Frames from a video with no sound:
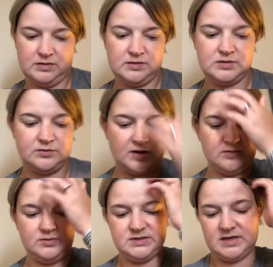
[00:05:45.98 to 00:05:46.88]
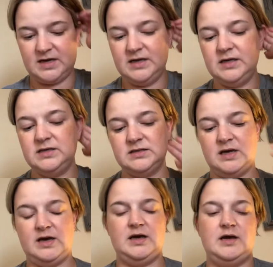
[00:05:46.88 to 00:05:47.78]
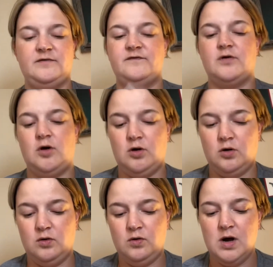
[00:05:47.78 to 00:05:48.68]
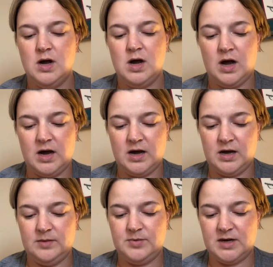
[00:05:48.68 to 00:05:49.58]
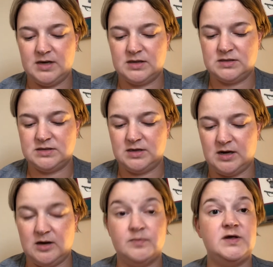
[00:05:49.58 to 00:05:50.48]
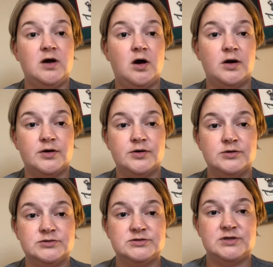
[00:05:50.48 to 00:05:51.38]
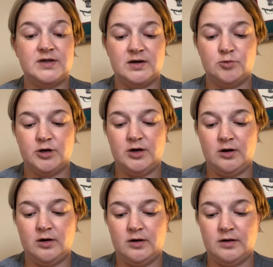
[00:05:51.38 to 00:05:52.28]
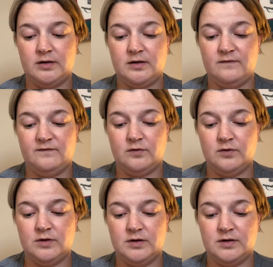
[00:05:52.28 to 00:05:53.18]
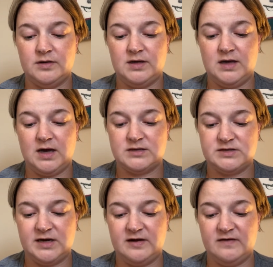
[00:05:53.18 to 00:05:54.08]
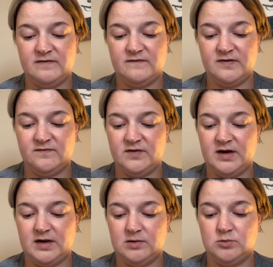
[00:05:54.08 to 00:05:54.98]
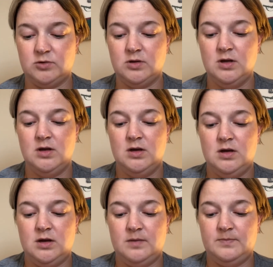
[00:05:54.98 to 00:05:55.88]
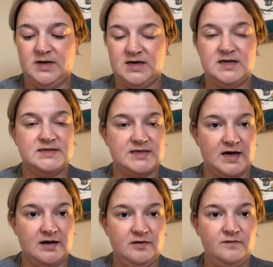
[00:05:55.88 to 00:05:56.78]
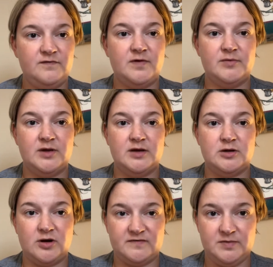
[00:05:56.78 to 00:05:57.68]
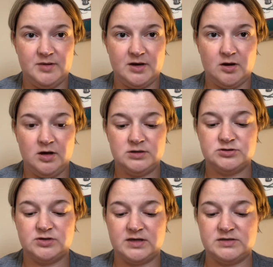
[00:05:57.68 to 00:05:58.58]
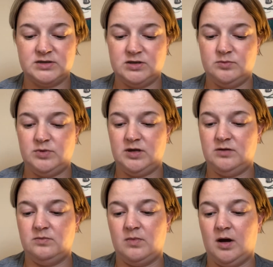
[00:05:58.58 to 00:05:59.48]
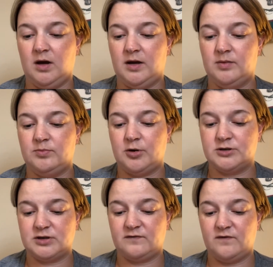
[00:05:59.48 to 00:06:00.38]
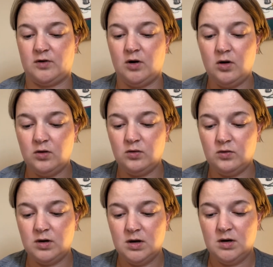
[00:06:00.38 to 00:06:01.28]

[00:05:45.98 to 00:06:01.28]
So that was that. For O, I picked the otters that I'm working on for the hashtag favorite animal B-Day Sal from the Crafty Peacock. So that's going to be my project for O.